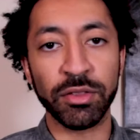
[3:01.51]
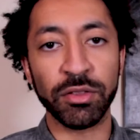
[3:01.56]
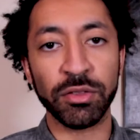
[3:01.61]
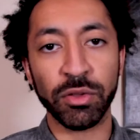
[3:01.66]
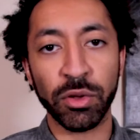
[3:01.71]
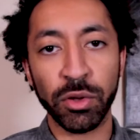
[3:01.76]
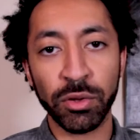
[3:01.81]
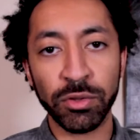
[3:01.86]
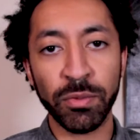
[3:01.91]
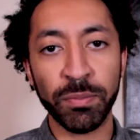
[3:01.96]

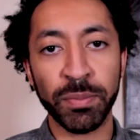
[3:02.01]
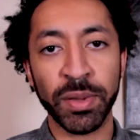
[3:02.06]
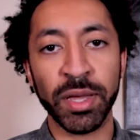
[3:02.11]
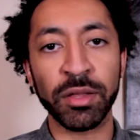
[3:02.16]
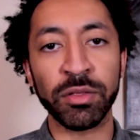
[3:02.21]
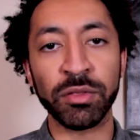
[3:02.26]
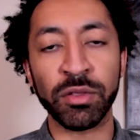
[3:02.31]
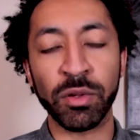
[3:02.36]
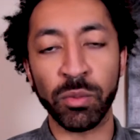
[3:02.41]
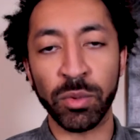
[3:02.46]
just all
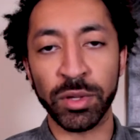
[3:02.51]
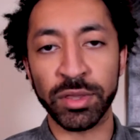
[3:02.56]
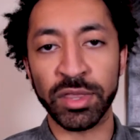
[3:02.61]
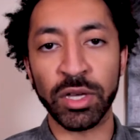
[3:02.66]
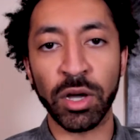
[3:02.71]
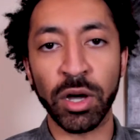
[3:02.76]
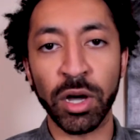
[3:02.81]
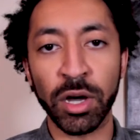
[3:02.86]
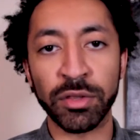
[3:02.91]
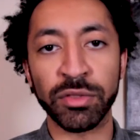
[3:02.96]
depends on what
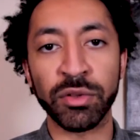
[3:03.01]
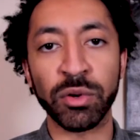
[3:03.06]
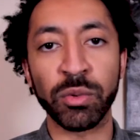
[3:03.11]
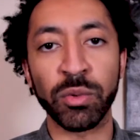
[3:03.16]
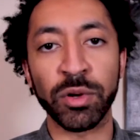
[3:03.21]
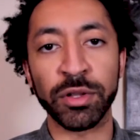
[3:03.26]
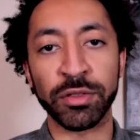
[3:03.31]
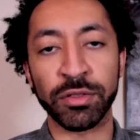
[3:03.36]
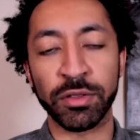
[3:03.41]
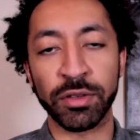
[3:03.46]
the author
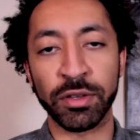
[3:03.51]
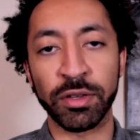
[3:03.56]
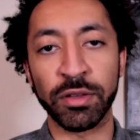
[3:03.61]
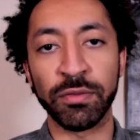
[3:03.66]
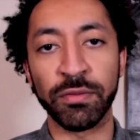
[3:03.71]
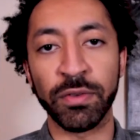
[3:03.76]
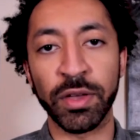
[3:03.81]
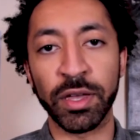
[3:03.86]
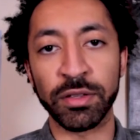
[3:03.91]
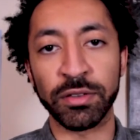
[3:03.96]
wants to
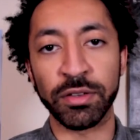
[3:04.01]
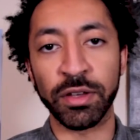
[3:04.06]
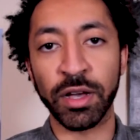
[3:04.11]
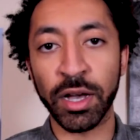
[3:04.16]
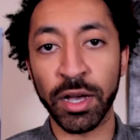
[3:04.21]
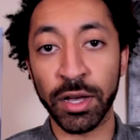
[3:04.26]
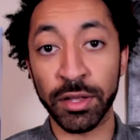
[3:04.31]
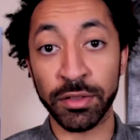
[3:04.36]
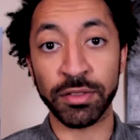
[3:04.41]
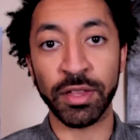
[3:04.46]
convey
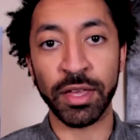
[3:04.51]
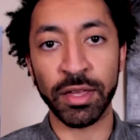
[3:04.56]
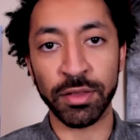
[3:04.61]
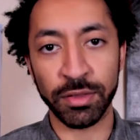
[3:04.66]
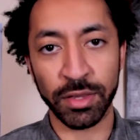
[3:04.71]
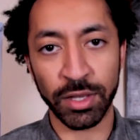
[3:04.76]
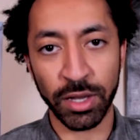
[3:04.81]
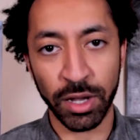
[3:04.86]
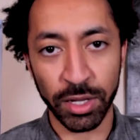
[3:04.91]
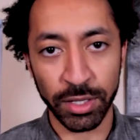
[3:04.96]
to us
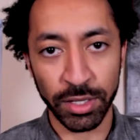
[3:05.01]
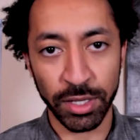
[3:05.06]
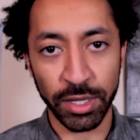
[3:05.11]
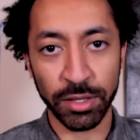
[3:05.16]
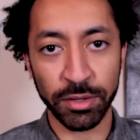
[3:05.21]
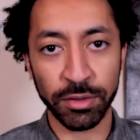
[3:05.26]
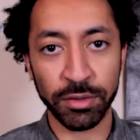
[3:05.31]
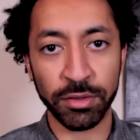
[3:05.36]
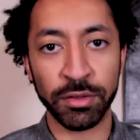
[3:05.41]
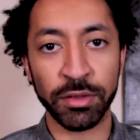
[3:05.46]
as the
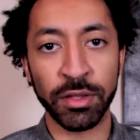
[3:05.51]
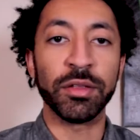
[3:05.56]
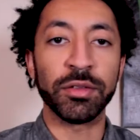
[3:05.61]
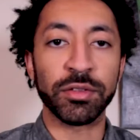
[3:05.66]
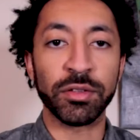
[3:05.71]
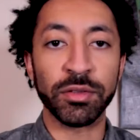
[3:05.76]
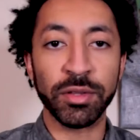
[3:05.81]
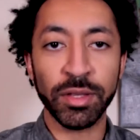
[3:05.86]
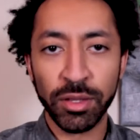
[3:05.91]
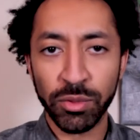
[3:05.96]
audience.
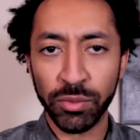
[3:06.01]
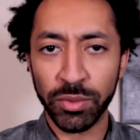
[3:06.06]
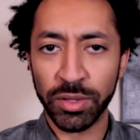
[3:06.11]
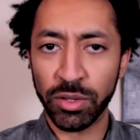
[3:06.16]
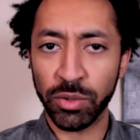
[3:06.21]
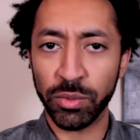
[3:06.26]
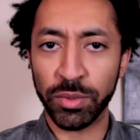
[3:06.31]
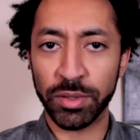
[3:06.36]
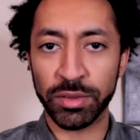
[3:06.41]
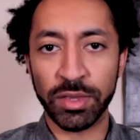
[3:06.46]
So now that we
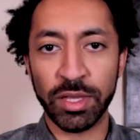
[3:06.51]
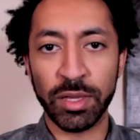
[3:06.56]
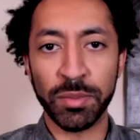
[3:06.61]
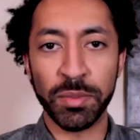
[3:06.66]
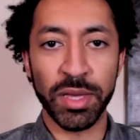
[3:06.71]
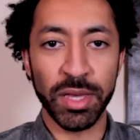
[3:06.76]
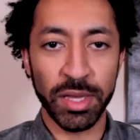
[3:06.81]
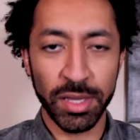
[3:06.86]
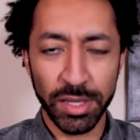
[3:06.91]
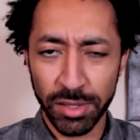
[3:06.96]
know what
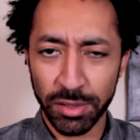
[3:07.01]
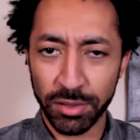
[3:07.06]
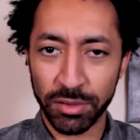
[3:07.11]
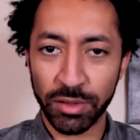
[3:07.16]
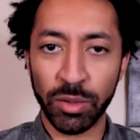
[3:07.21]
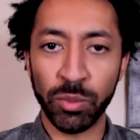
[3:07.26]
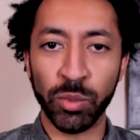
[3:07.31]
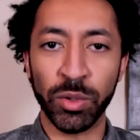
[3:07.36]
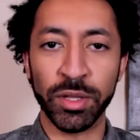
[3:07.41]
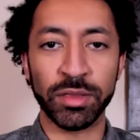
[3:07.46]
theme
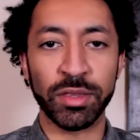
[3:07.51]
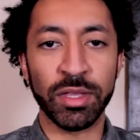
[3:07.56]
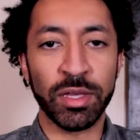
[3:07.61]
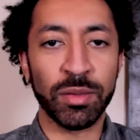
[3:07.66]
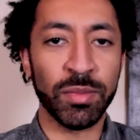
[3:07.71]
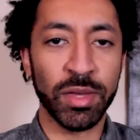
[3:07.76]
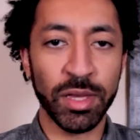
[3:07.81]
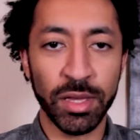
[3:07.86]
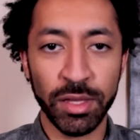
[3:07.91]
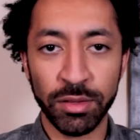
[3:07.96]
is and what
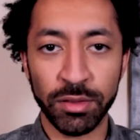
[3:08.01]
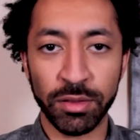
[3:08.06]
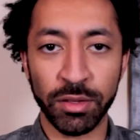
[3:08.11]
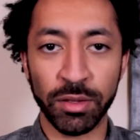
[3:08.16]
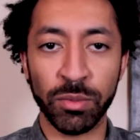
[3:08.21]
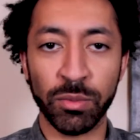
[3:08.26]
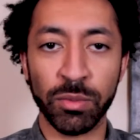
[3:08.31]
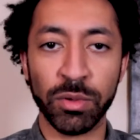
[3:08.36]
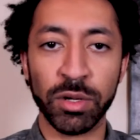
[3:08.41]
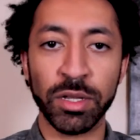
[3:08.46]
theme
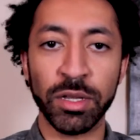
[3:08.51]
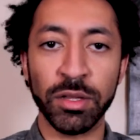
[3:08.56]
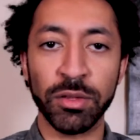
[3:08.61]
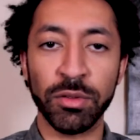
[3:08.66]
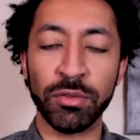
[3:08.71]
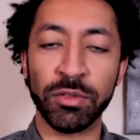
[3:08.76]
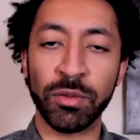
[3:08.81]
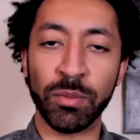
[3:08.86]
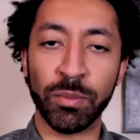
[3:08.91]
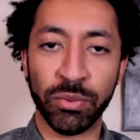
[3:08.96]
isn't, we're gonna
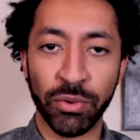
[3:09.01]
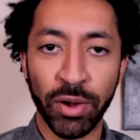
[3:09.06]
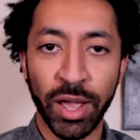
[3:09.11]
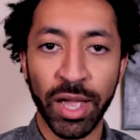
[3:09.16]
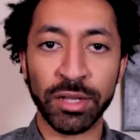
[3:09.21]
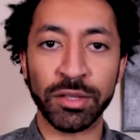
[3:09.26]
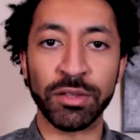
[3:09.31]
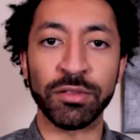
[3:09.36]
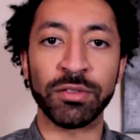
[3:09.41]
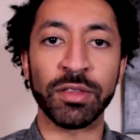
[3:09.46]
do some
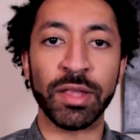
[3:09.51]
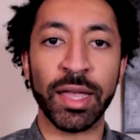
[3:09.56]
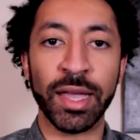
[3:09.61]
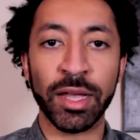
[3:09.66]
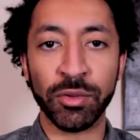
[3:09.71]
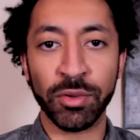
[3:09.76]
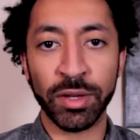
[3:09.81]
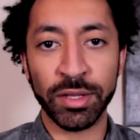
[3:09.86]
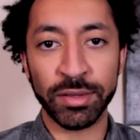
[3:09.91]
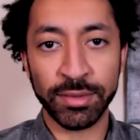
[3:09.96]
practice on
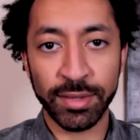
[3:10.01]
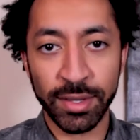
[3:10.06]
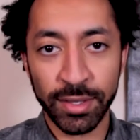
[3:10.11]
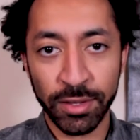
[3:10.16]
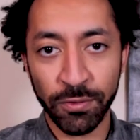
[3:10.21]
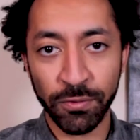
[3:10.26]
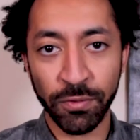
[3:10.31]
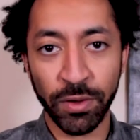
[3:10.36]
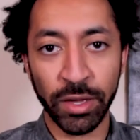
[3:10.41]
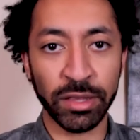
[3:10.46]
how to
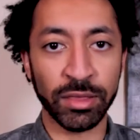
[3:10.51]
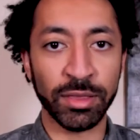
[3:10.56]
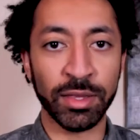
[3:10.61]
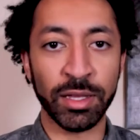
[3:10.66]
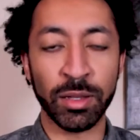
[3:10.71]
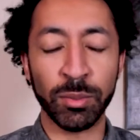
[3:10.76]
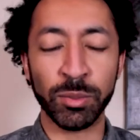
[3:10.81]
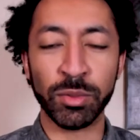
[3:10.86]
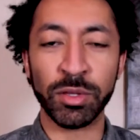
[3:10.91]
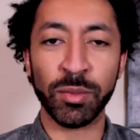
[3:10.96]
identify
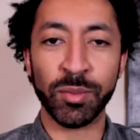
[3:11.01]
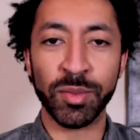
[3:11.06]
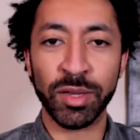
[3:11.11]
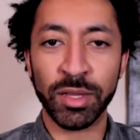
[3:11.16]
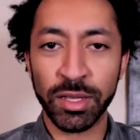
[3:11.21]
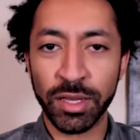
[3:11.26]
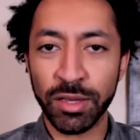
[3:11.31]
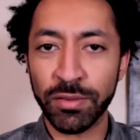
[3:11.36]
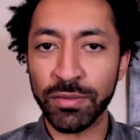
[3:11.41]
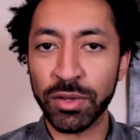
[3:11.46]
themes, and I'm
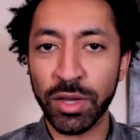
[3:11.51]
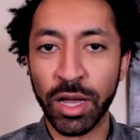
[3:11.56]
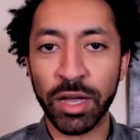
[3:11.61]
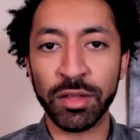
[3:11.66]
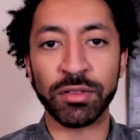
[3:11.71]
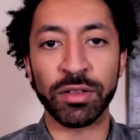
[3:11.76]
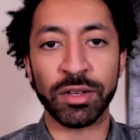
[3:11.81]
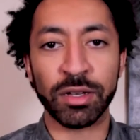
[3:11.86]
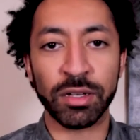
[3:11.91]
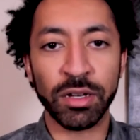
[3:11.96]
gonna give you
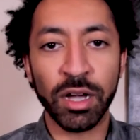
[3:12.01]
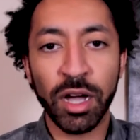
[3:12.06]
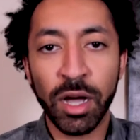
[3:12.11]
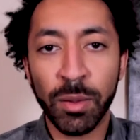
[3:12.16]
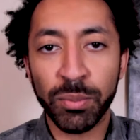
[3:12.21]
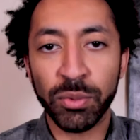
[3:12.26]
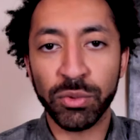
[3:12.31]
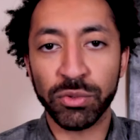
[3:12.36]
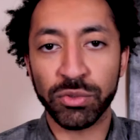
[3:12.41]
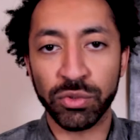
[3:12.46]
guys a
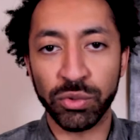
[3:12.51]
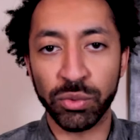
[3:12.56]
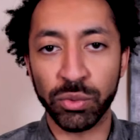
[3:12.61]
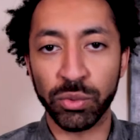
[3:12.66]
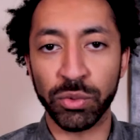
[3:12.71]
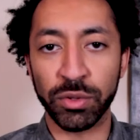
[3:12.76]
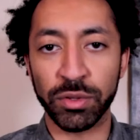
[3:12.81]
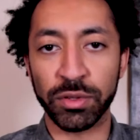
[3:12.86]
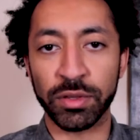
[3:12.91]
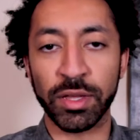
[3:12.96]
couple
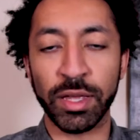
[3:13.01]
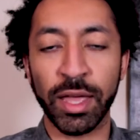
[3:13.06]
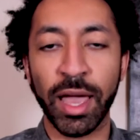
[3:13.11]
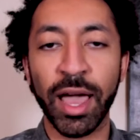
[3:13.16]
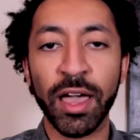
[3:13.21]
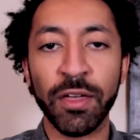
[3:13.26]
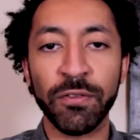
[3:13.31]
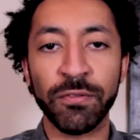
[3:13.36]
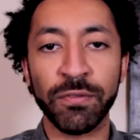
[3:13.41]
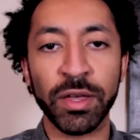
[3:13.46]
tools that
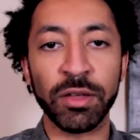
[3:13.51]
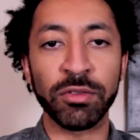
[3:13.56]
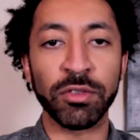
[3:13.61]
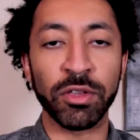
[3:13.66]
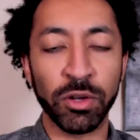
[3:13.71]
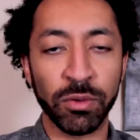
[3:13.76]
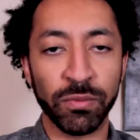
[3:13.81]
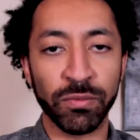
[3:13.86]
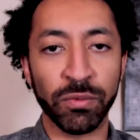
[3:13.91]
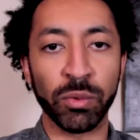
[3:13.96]
I
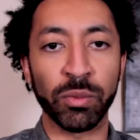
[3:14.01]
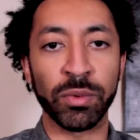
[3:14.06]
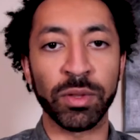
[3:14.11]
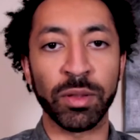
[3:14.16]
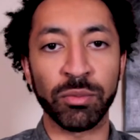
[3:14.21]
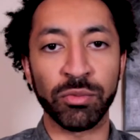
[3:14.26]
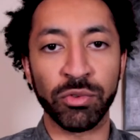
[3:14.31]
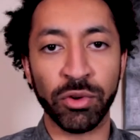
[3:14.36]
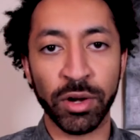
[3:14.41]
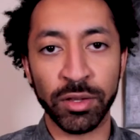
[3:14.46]
found helpful when
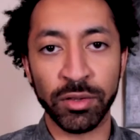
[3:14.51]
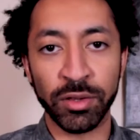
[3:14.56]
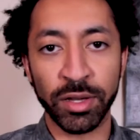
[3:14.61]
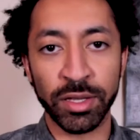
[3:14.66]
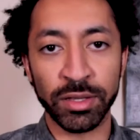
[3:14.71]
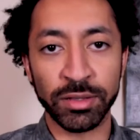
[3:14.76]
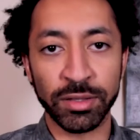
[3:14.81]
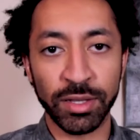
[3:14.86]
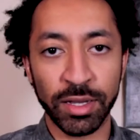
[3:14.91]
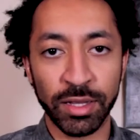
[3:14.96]
I'm trying to
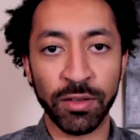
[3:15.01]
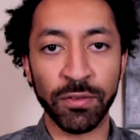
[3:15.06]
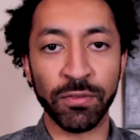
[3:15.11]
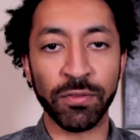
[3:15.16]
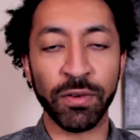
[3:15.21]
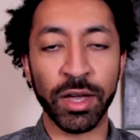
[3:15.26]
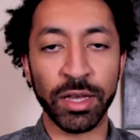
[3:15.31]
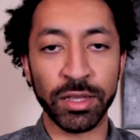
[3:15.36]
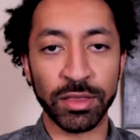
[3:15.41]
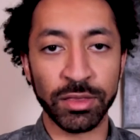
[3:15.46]

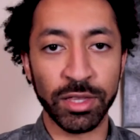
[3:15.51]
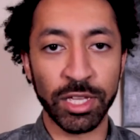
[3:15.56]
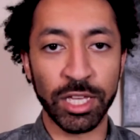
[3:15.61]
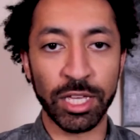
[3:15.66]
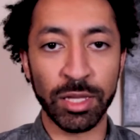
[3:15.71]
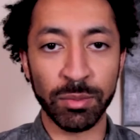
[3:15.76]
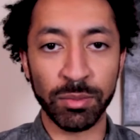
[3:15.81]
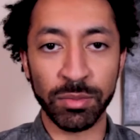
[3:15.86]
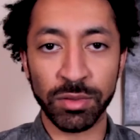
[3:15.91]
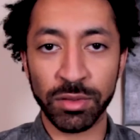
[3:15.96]
identify
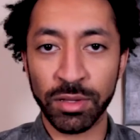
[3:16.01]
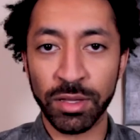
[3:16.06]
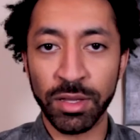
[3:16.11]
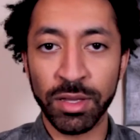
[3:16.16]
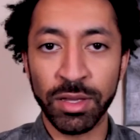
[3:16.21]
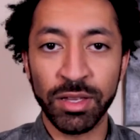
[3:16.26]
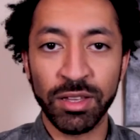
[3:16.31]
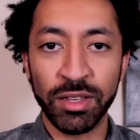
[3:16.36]
themes.